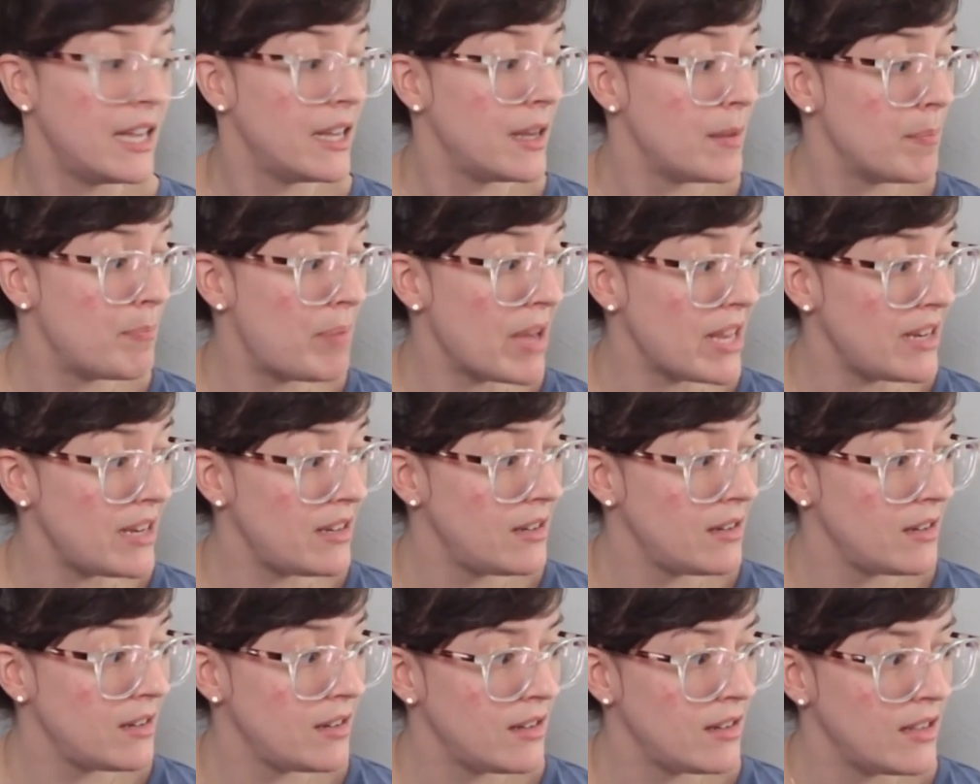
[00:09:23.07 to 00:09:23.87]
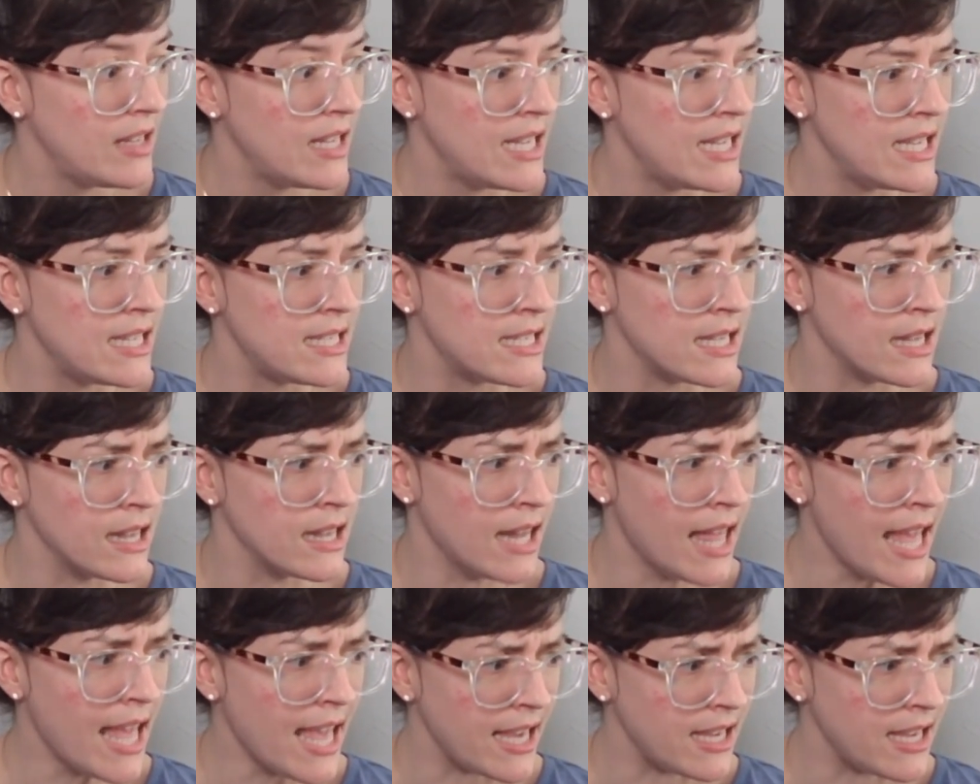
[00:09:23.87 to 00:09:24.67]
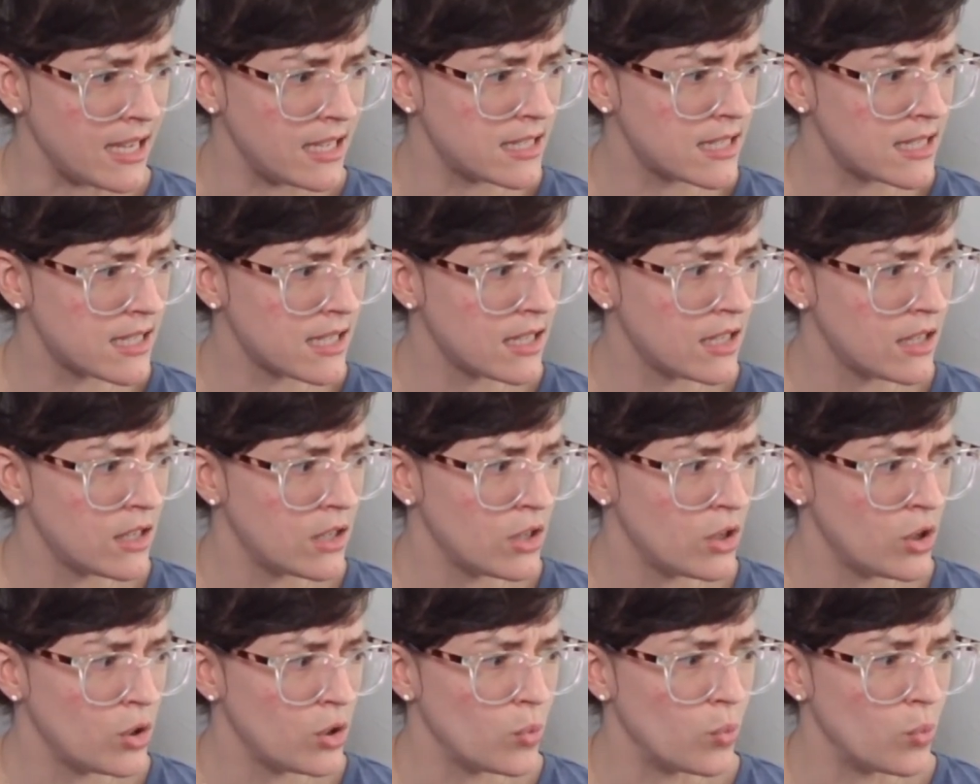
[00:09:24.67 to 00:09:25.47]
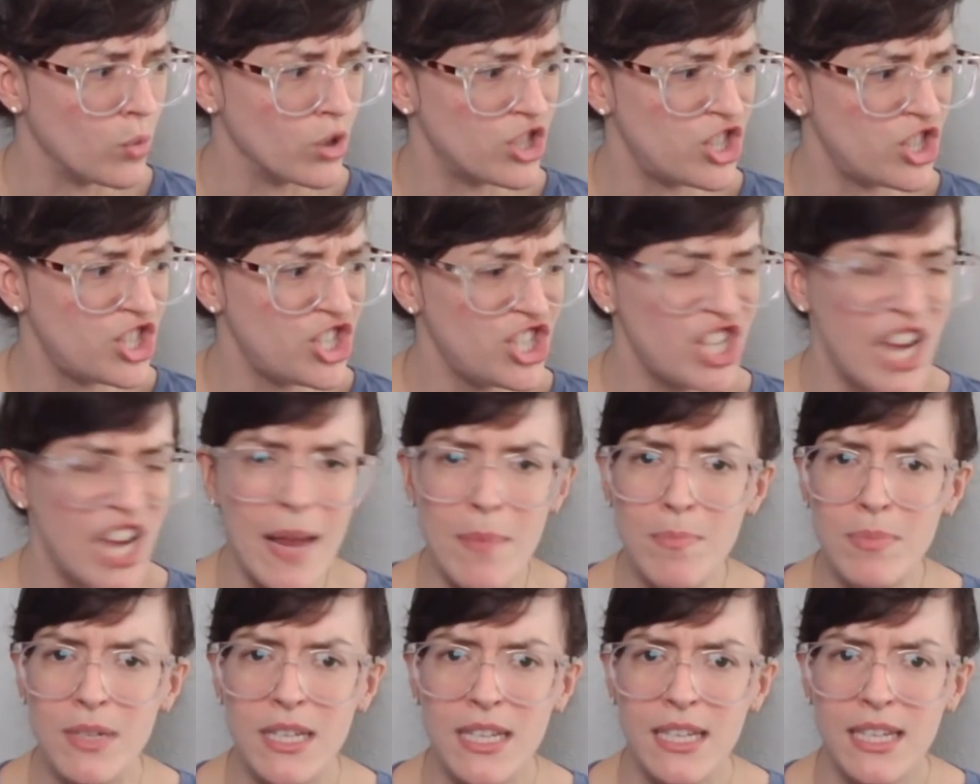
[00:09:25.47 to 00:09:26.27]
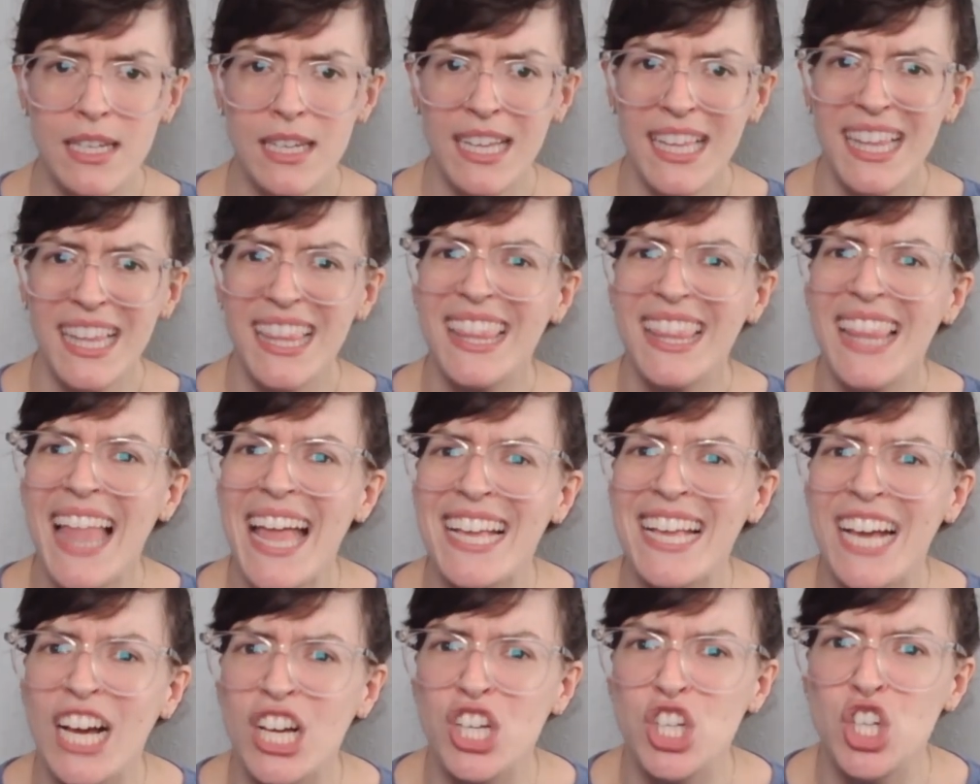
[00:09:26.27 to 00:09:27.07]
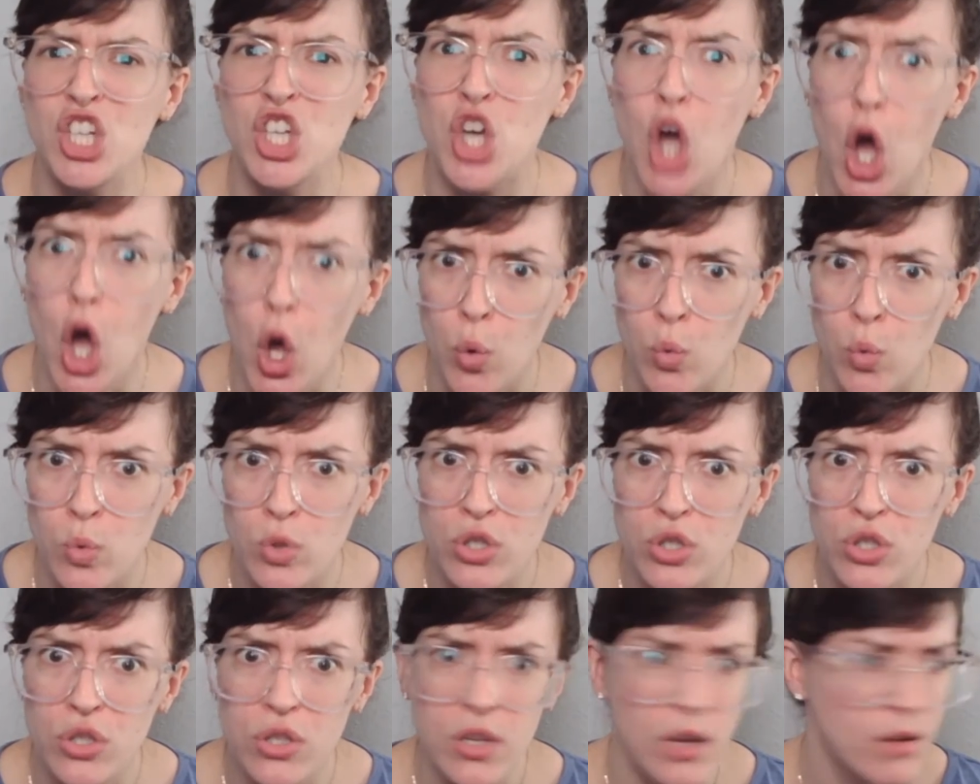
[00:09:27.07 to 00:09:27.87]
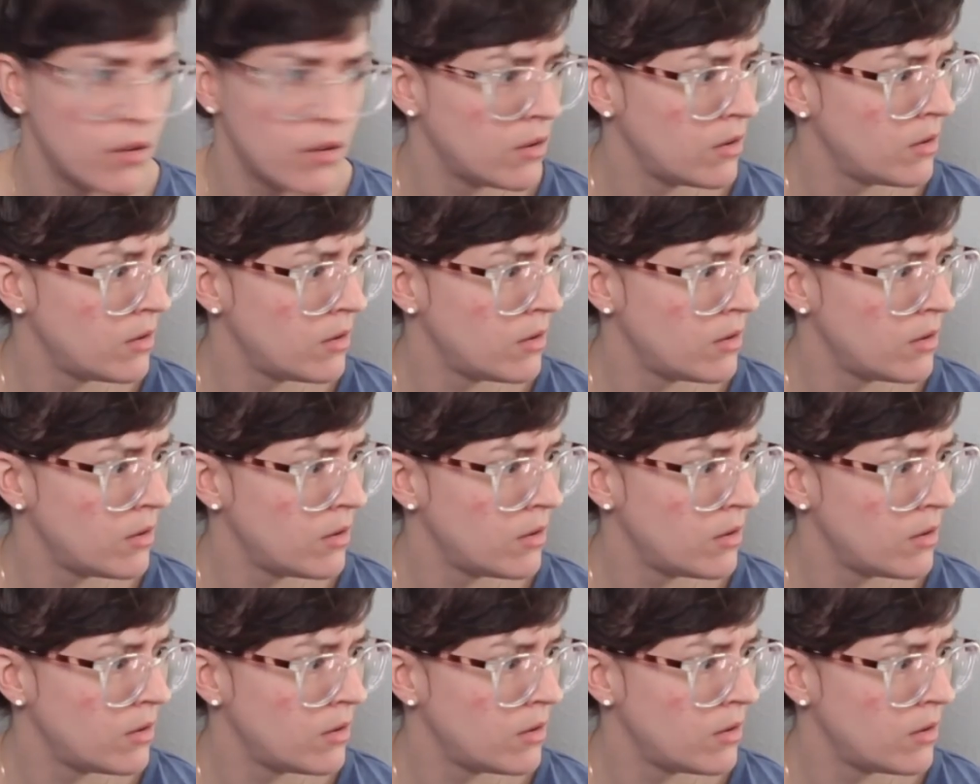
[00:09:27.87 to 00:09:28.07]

but his legs were shaped like a goat's.